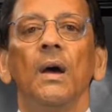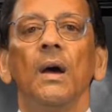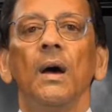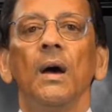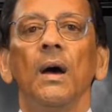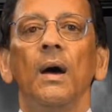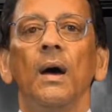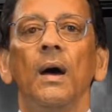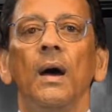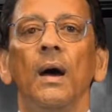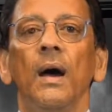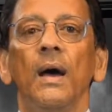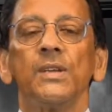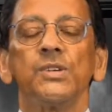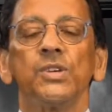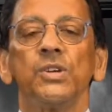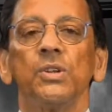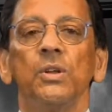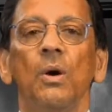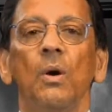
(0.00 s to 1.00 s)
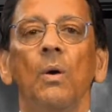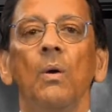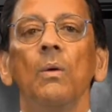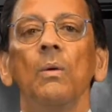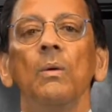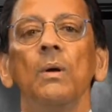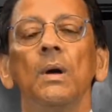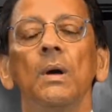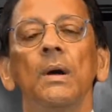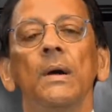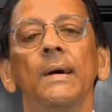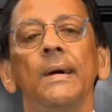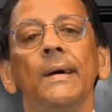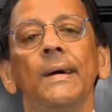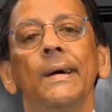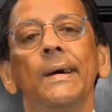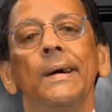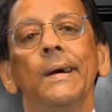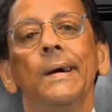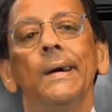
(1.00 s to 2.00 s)
As you know,
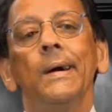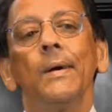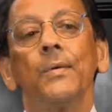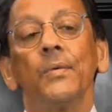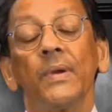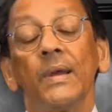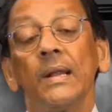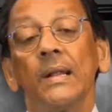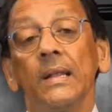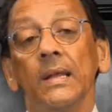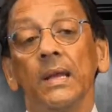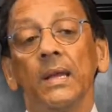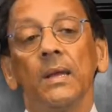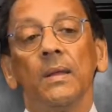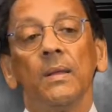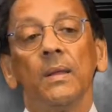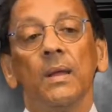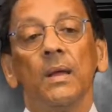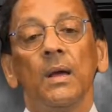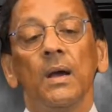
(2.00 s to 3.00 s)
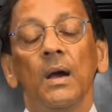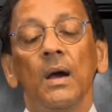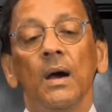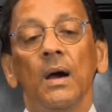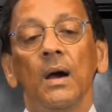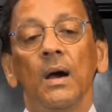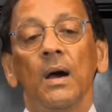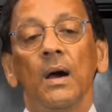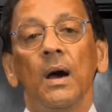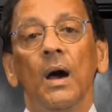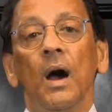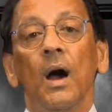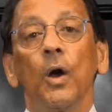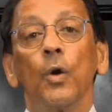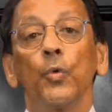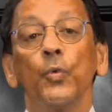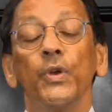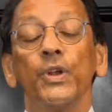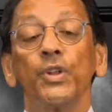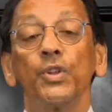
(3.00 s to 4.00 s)
really
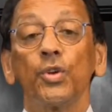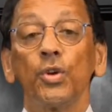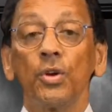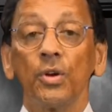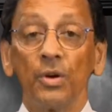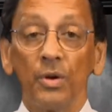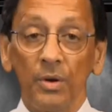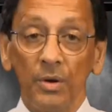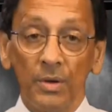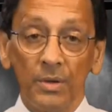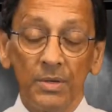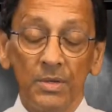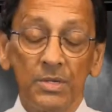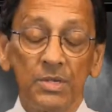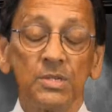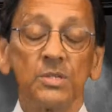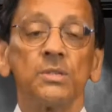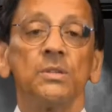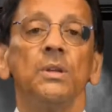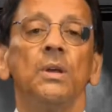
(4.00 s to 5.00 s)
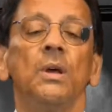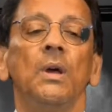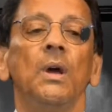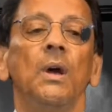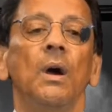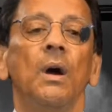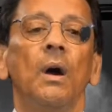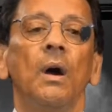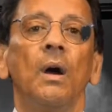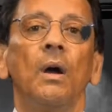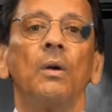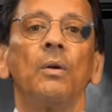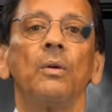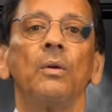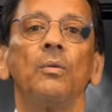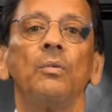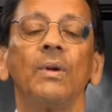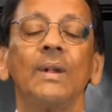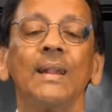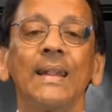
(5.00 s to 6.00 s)
our returns are
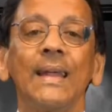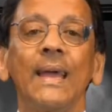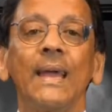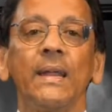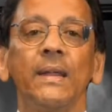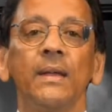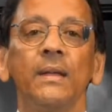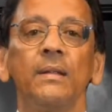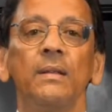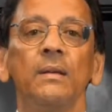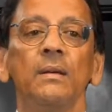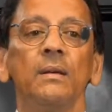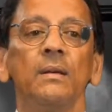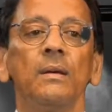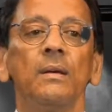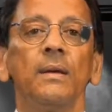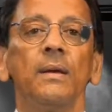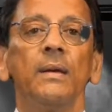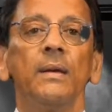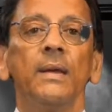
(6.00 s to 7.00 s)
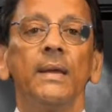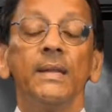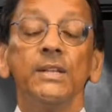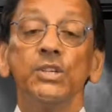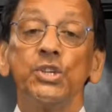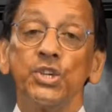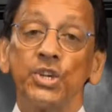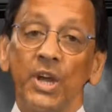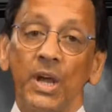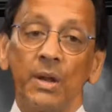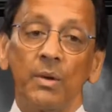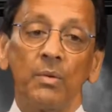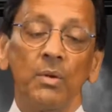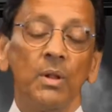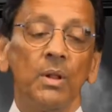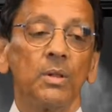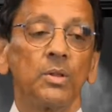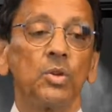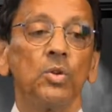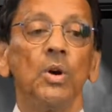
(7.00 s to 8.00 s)
related in
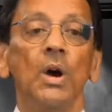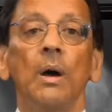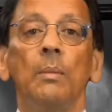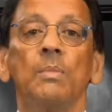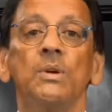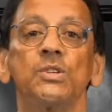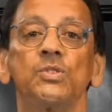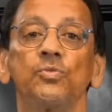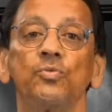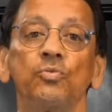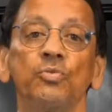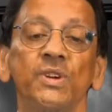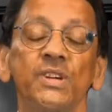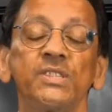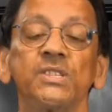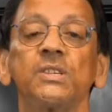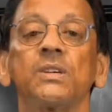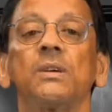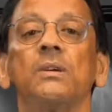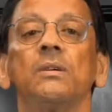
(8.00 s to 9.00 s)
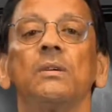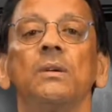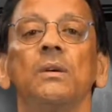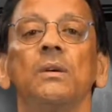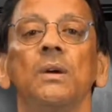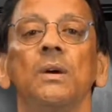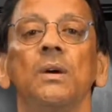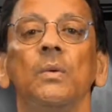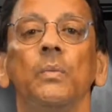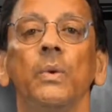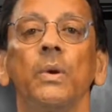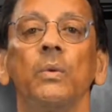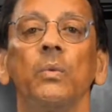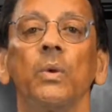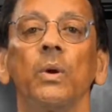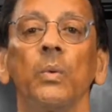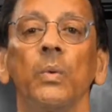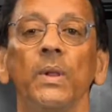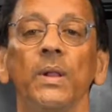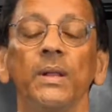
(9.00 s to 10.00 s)
general to how much risk we
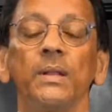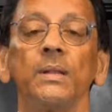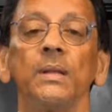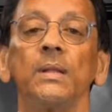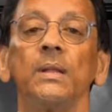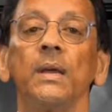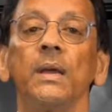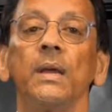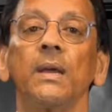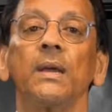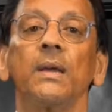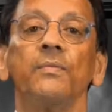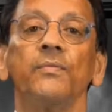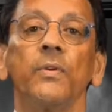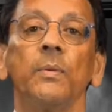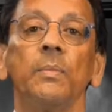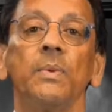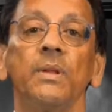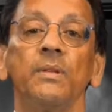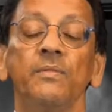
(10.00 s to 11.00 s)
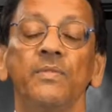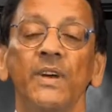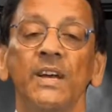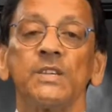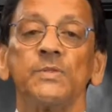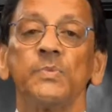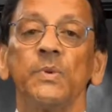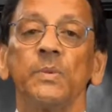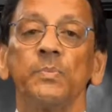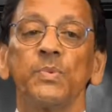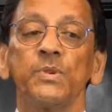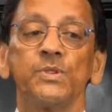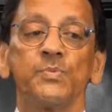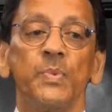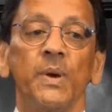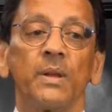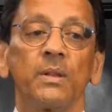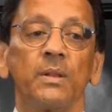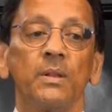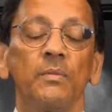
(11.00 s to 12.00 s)
were willing to take from an investment
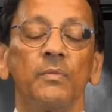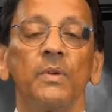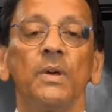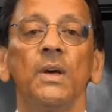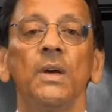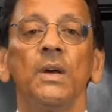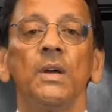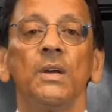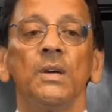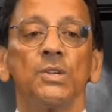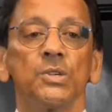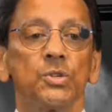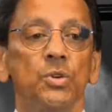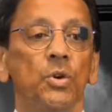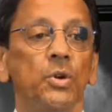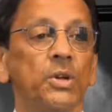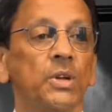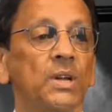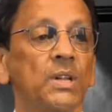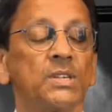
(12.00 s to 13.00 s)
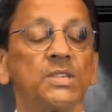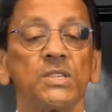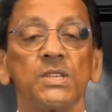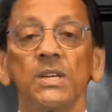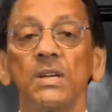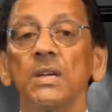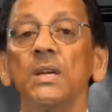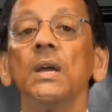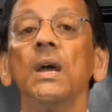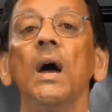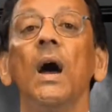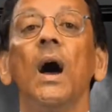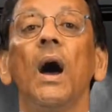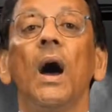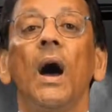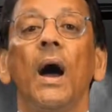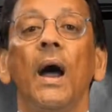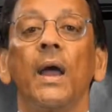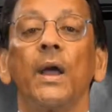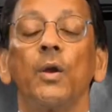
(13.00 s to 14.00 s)
perspective. So you'll see
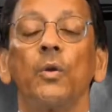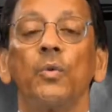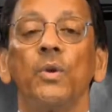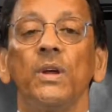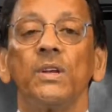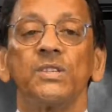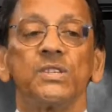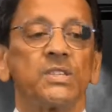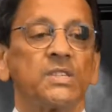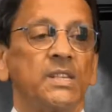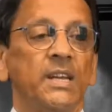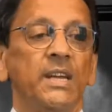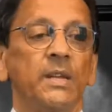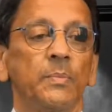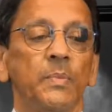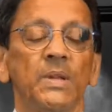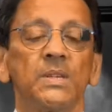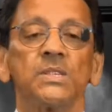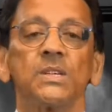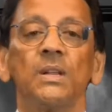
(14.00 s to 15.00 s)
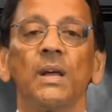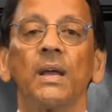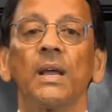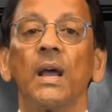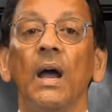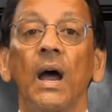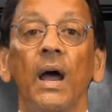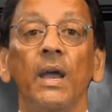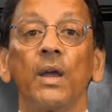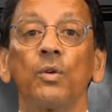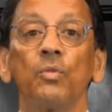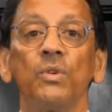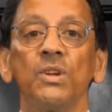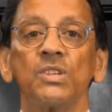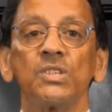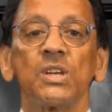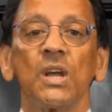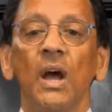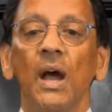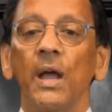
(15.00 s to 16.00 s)
high risk statements like higher
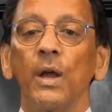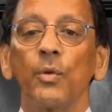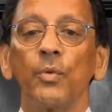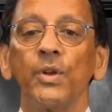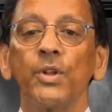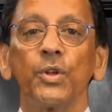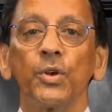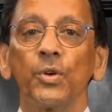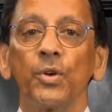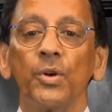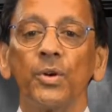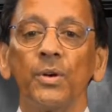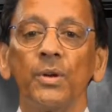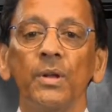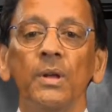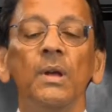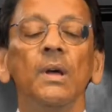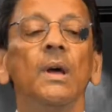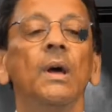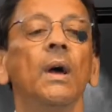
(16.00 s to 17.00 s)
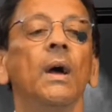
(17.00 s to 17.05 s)
risk, higher return.